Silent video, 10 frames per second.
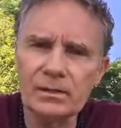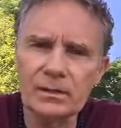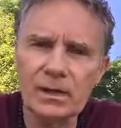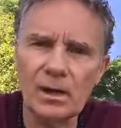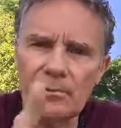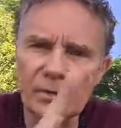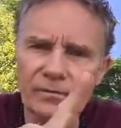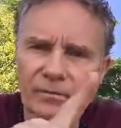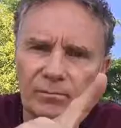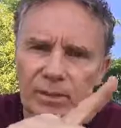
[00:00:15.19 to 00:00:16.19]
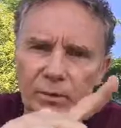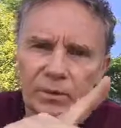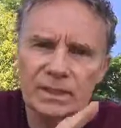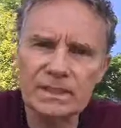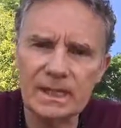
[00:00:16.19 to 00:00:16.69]
Look at how beautiful blue
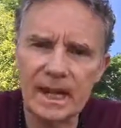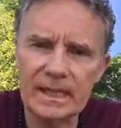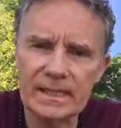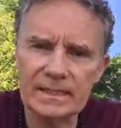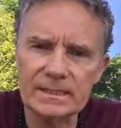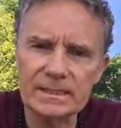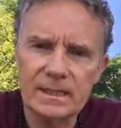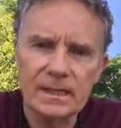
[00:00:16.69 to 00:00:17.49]
the sky is.